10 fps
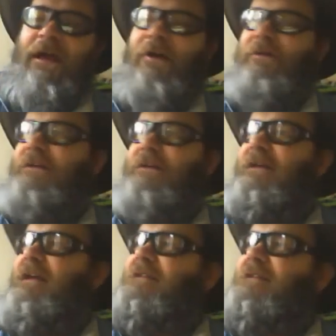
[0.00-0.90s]

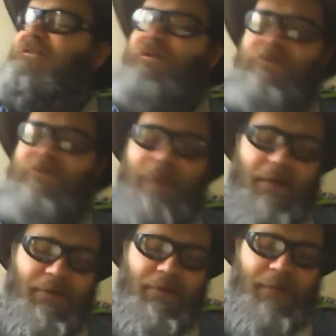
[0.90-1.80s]
and so the battery
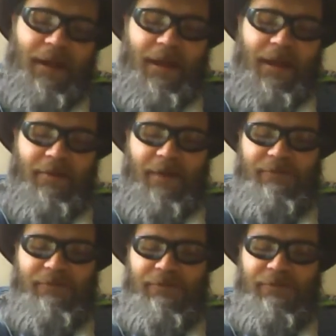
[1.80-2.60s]
ran out after.